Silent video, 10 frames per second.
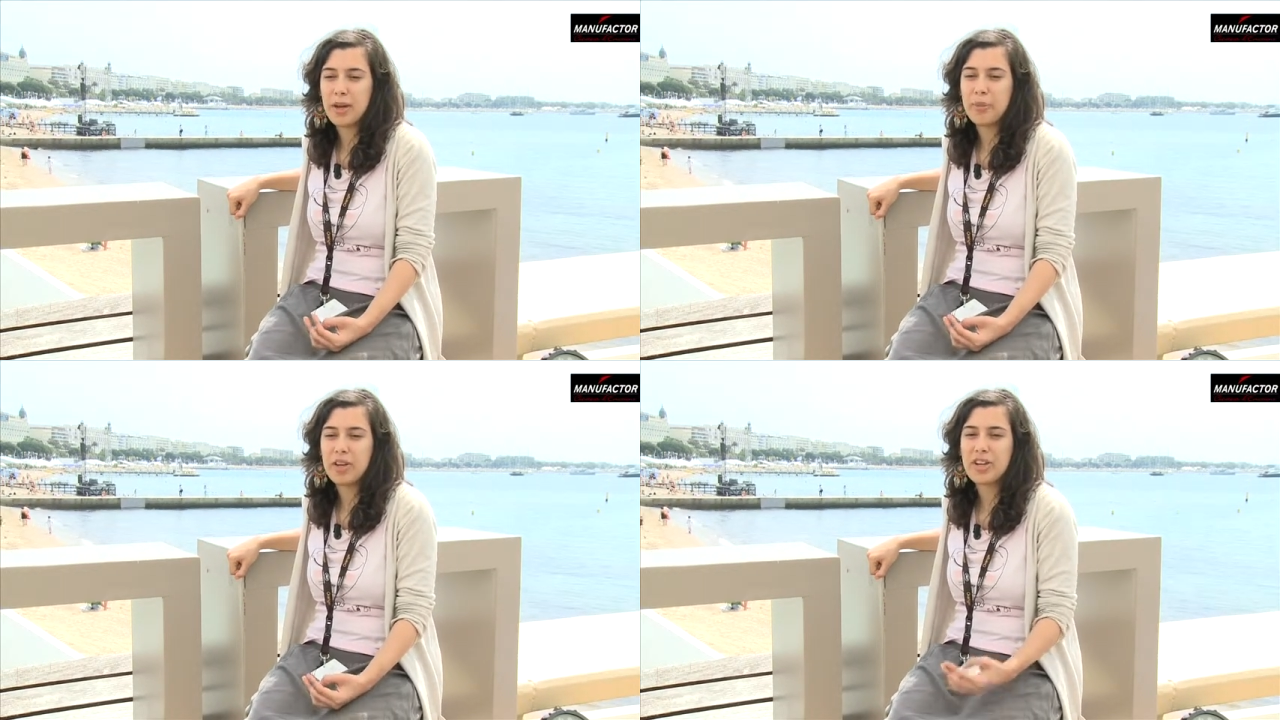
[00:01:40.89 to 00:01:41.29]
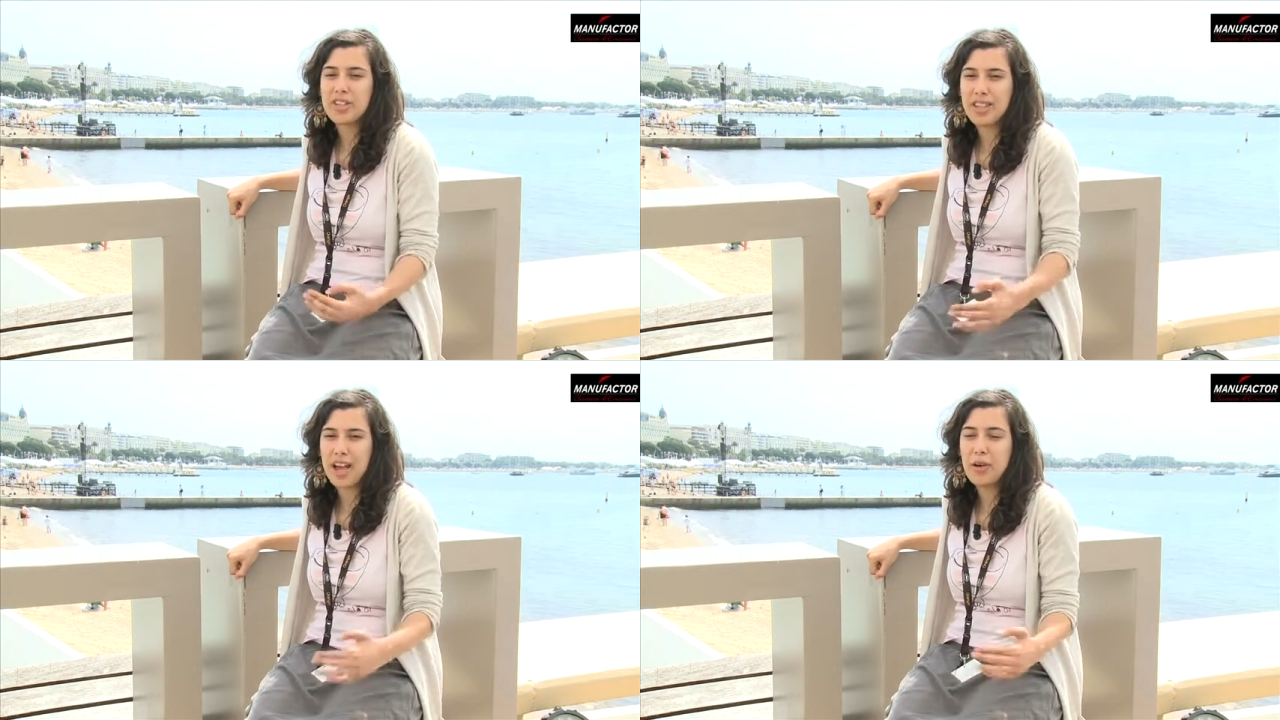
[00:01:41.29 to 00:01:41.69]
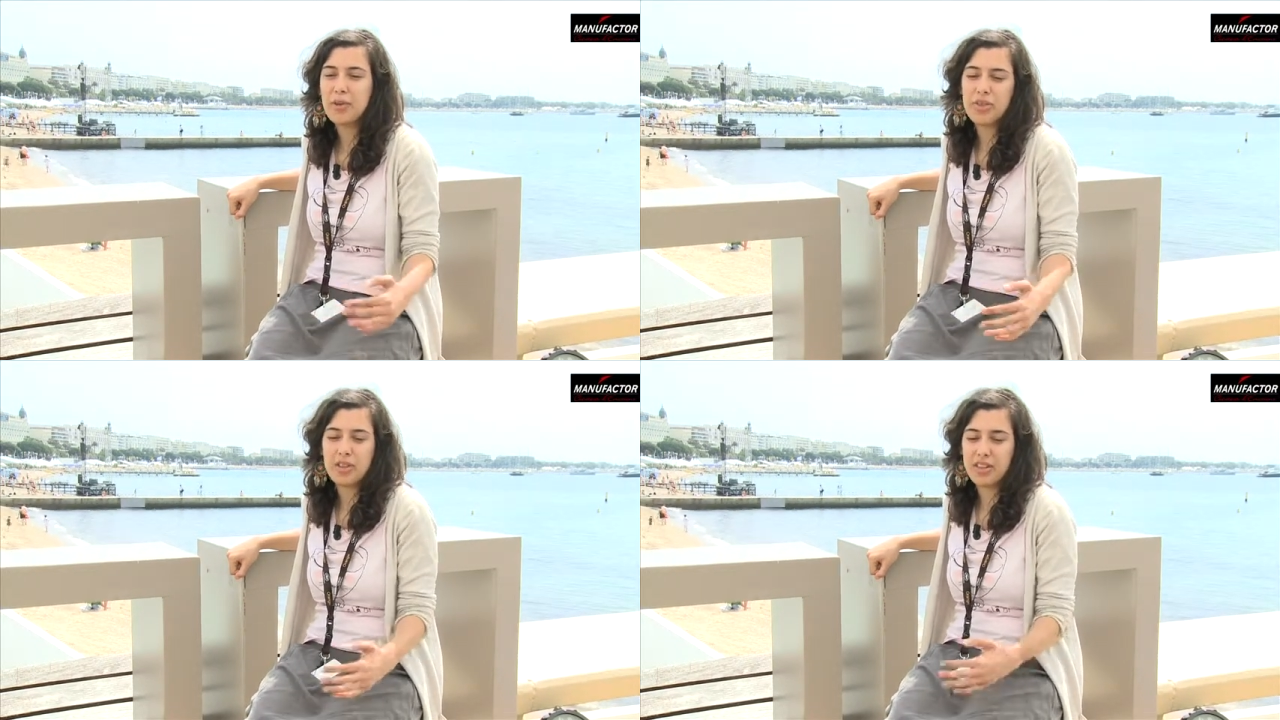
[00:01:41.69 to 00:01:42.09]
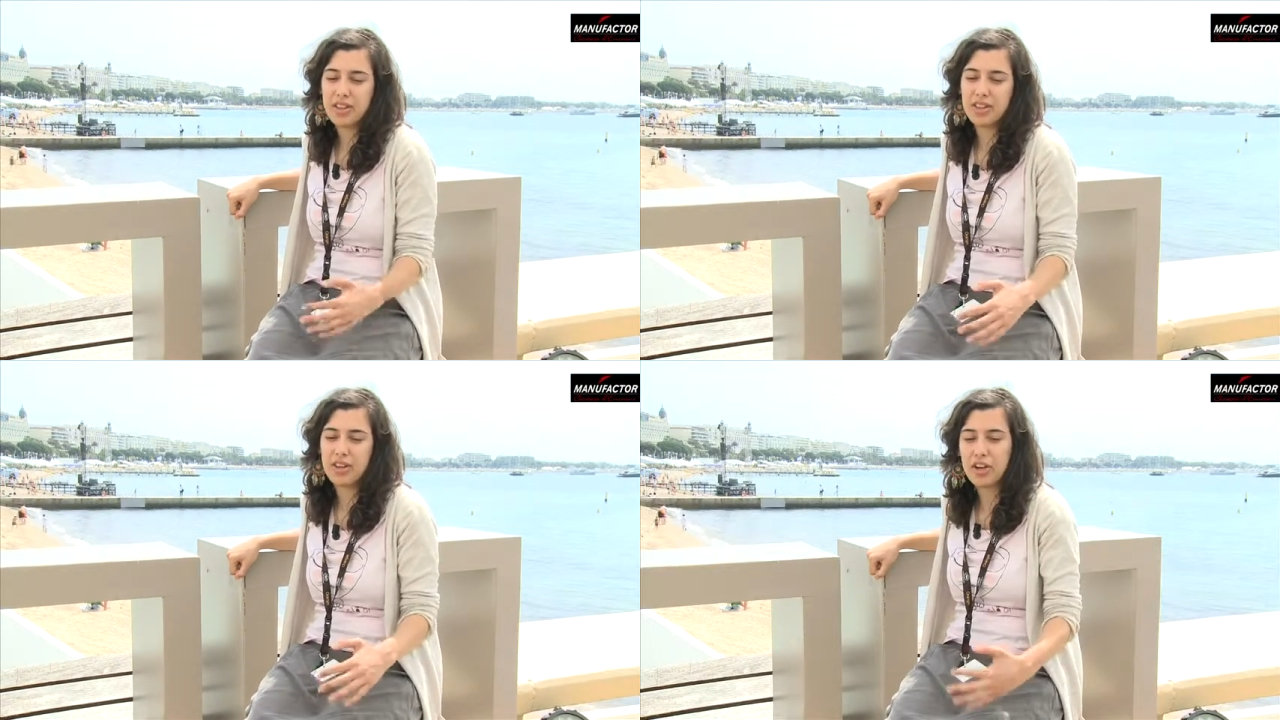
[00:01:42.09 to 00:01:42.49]
because now
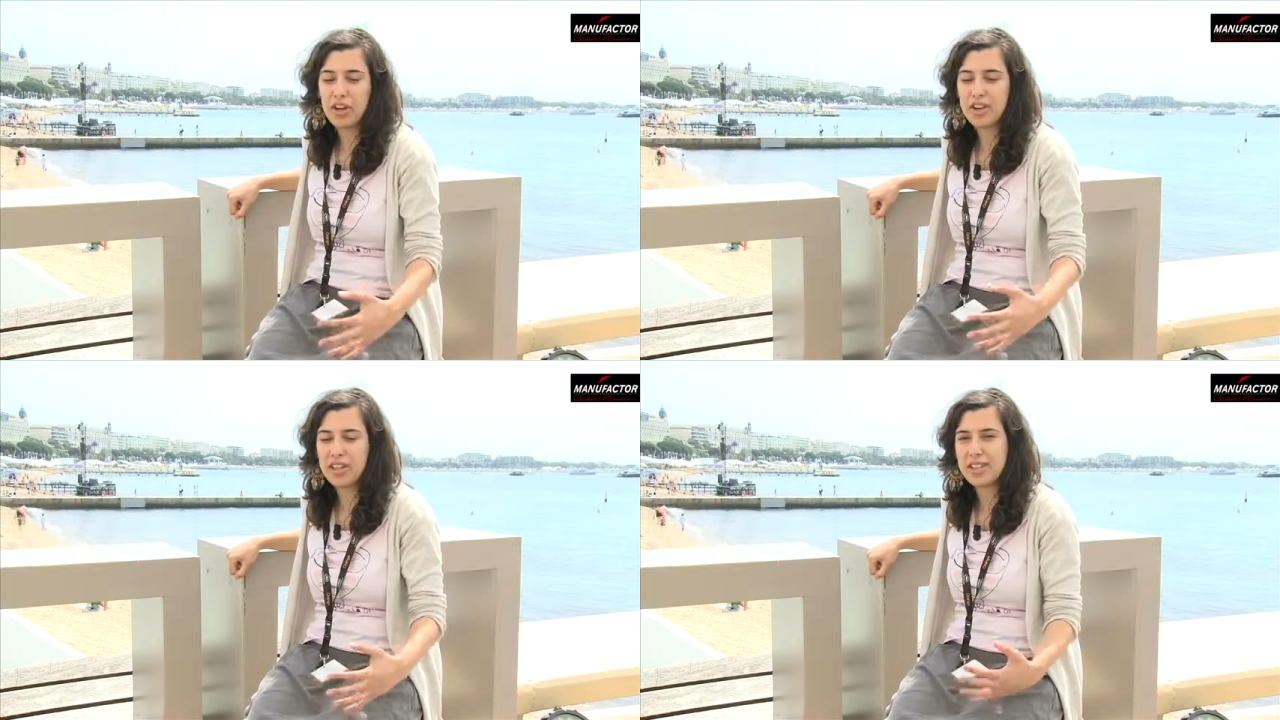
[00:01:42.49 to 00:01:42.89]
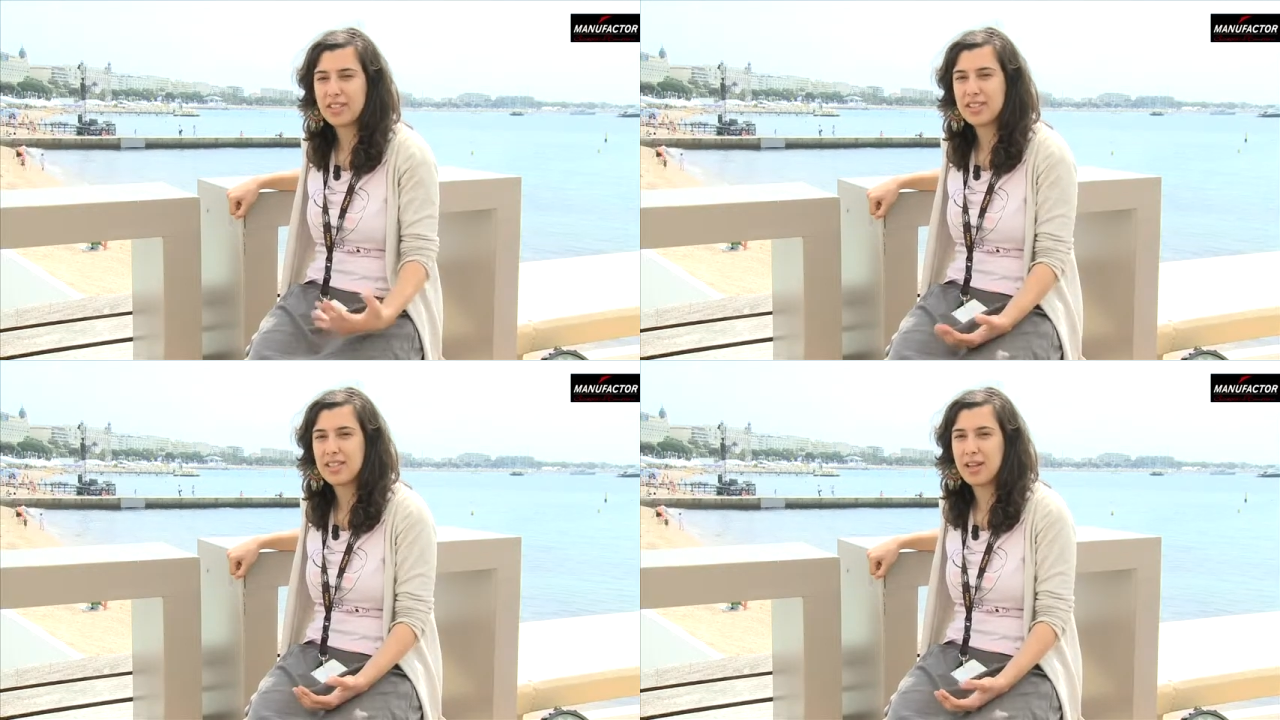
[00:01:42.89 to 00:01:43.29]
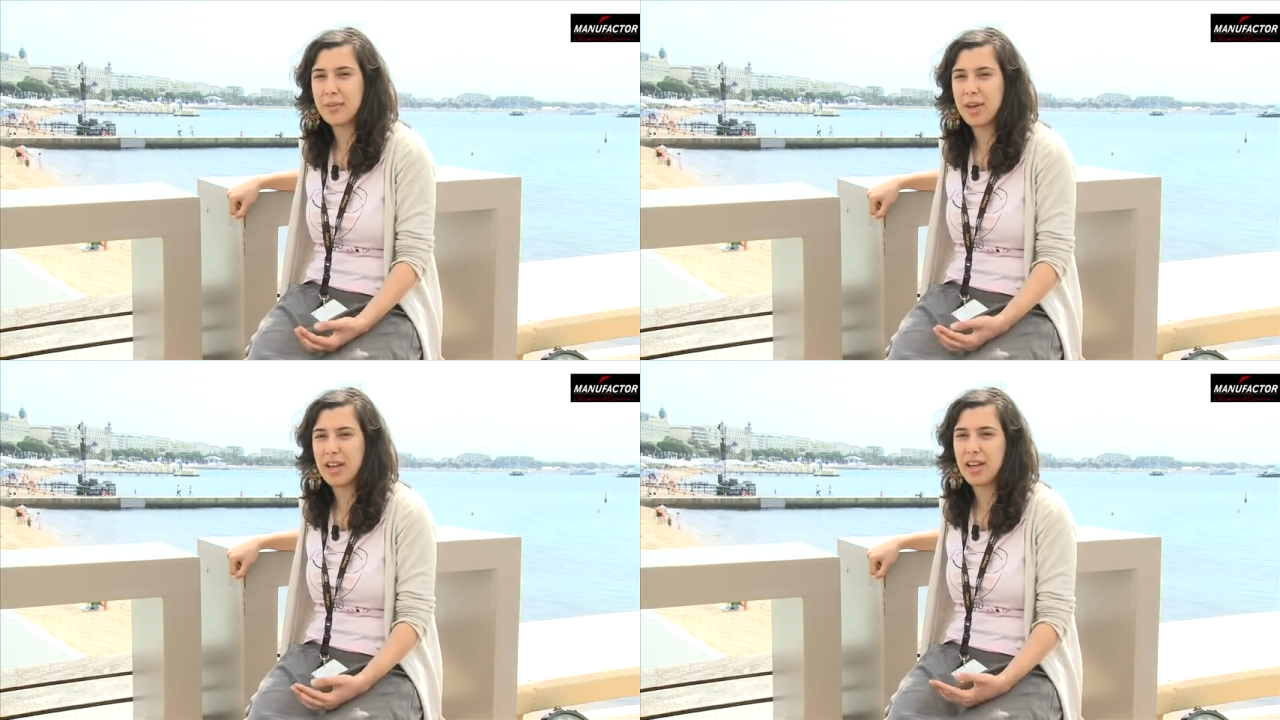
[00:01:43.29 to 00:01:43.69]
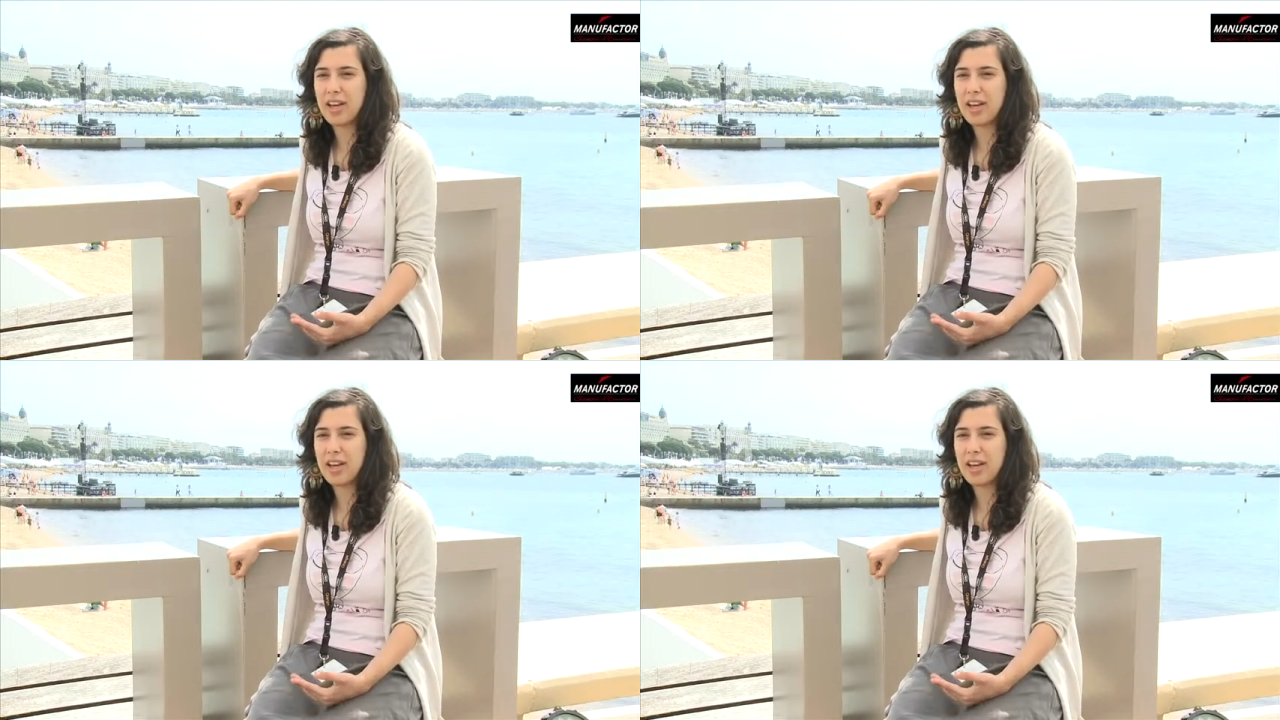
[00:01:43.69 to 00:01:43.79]
the current in cinema,